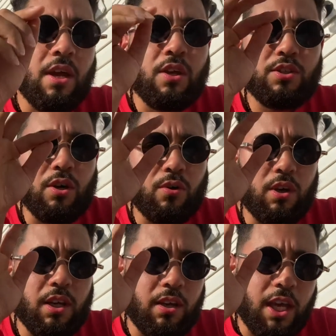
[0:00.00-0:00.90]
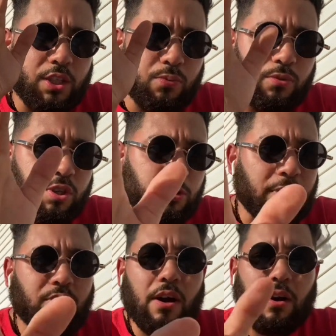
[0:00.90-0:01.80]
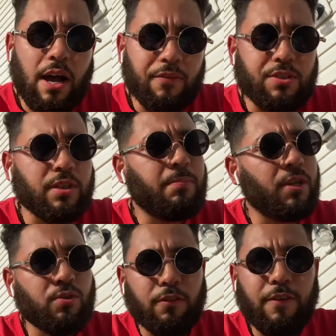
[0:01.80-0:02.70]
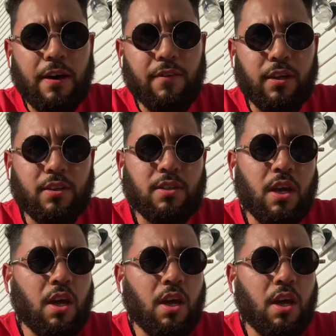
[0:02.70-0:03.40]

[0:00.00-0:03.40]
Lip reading: So Spencer Howard obviously pitched only 5 innings.